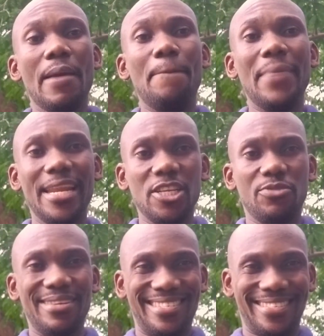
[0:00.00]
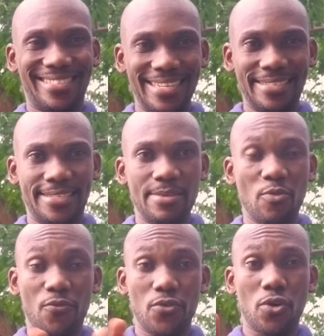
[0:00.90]
management
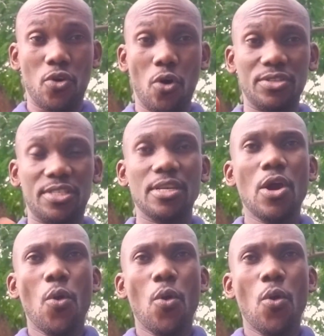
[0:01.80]
system of your goats,